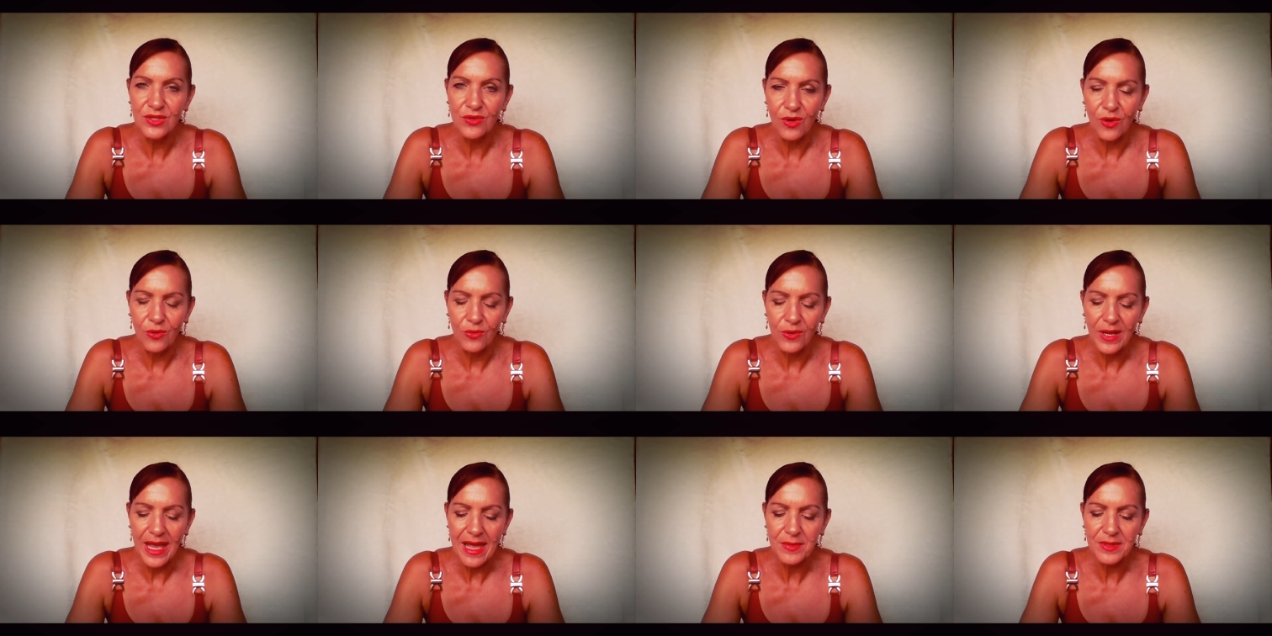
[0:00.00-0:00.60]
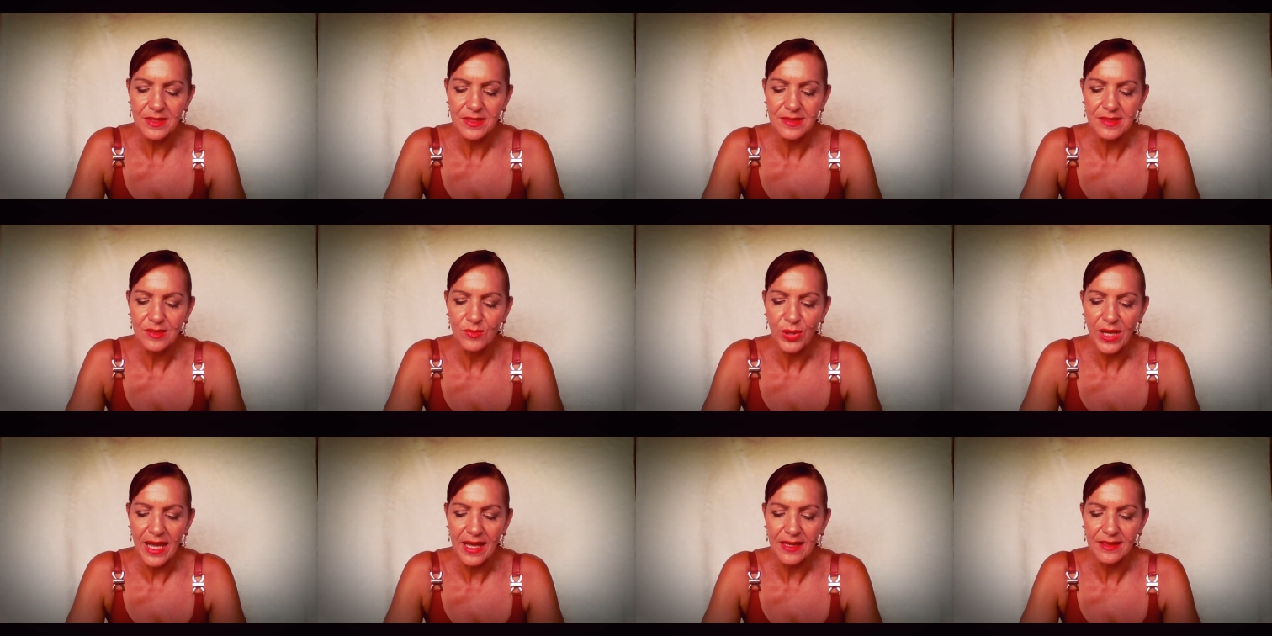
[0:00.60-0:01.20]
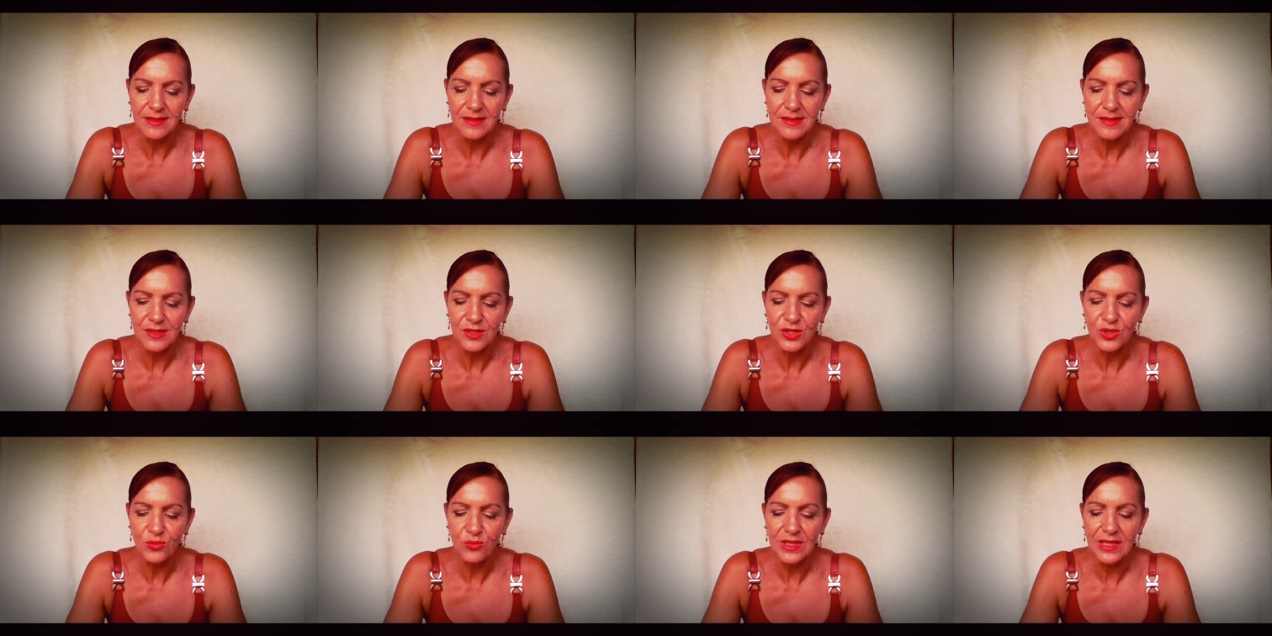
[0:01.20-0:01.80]
your old habits and patterns,
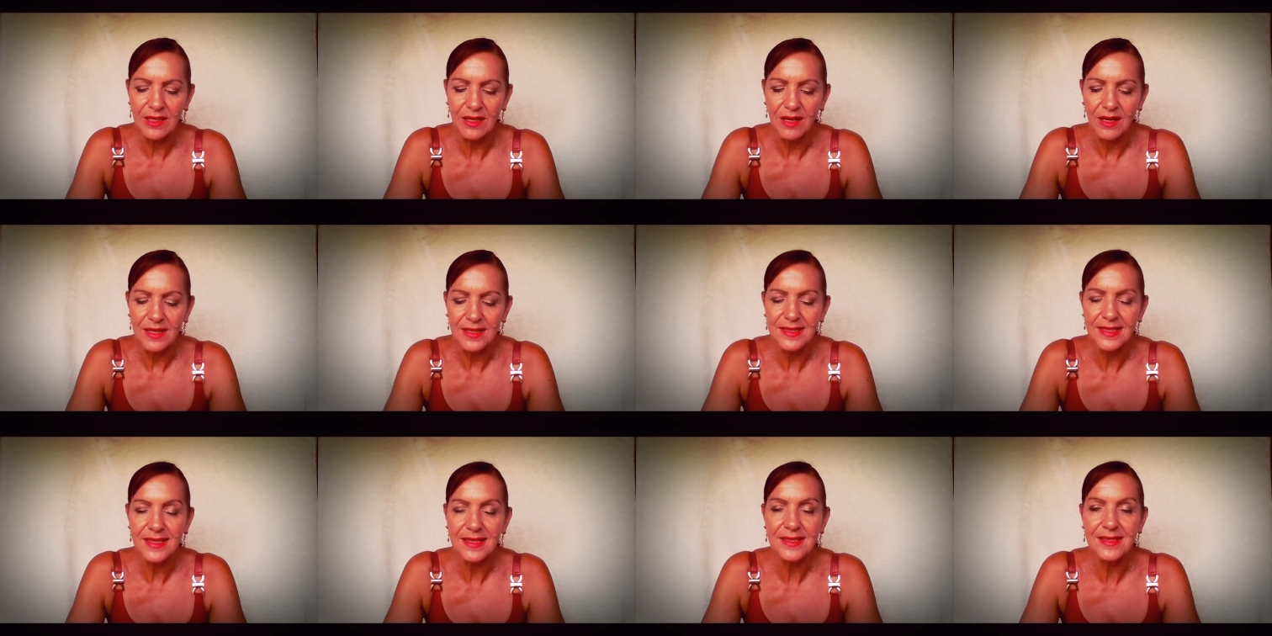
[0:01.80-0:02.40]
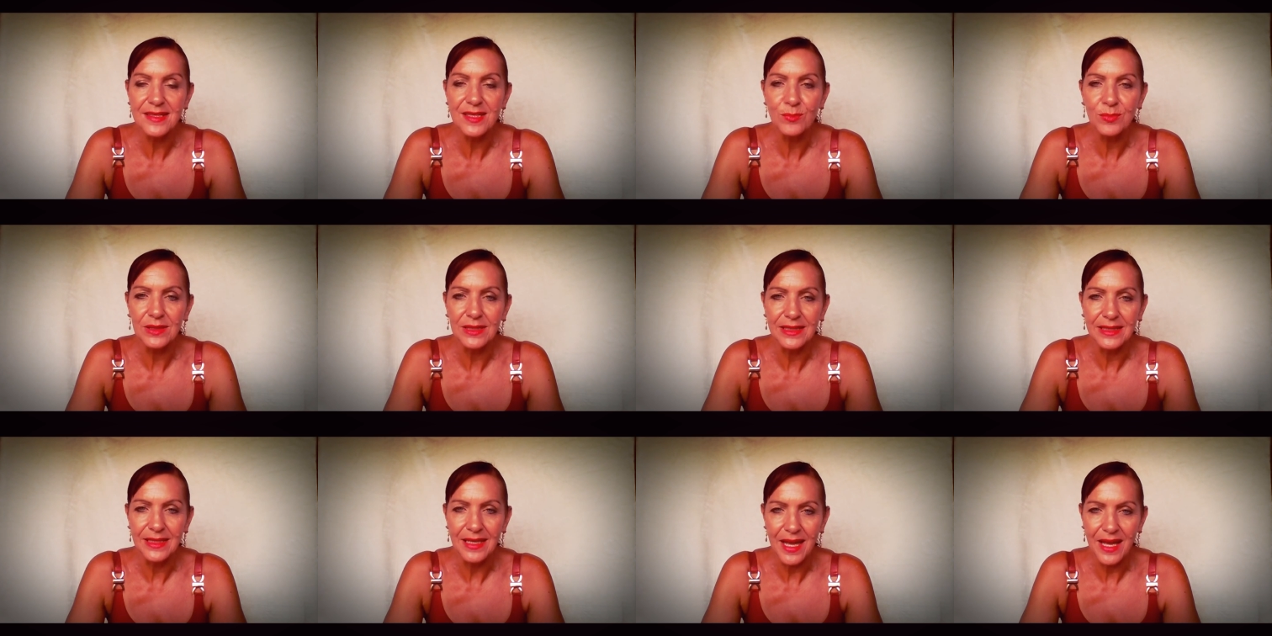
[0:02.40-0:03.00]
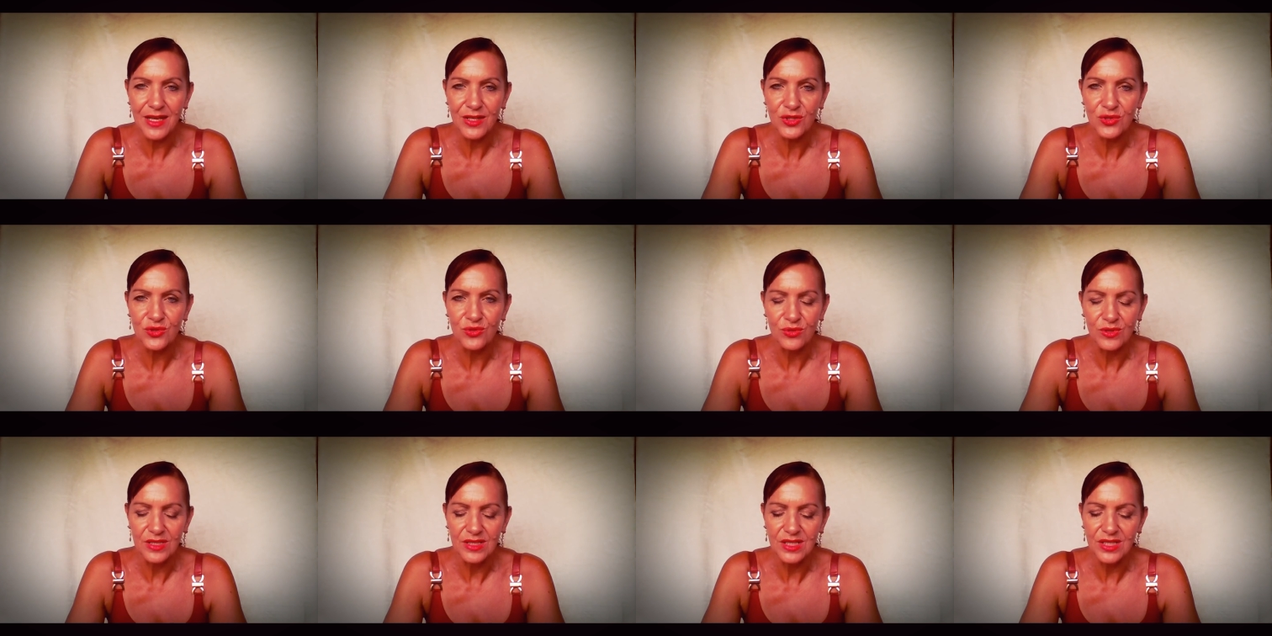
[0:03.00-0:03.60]
and to realize they're simply
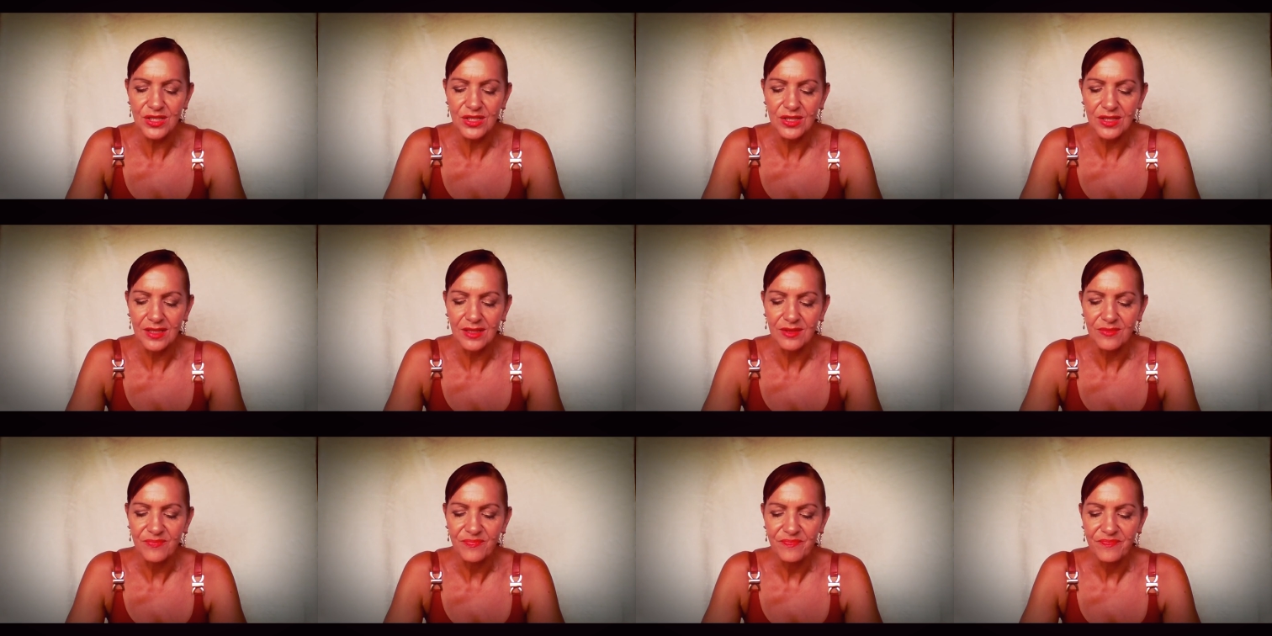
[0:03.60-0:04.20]
astral conditioning.